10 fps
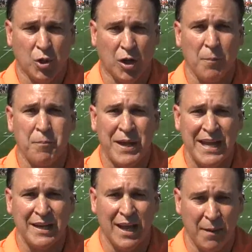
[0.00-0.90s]
to
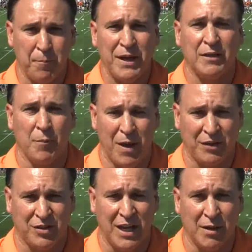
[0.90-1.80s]
compete and beat the
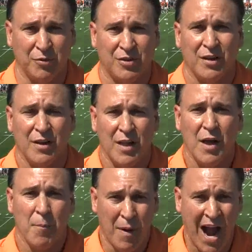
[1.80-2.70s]
best teams.
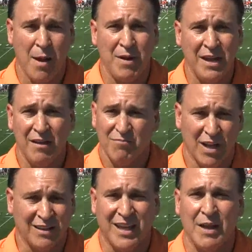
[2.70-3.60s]
Miami,
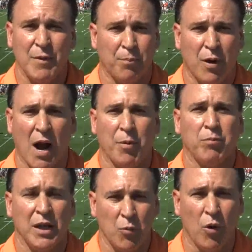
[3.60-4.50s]
a team that
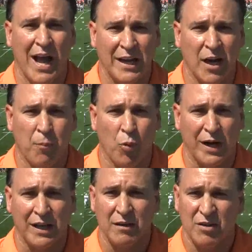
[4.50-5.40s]
probably will end up
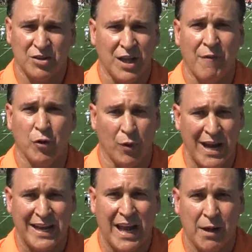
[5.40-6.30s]
winning seven or
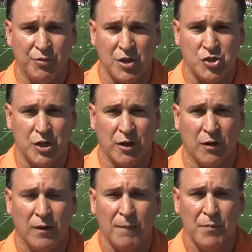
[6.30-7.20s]
eight games this year.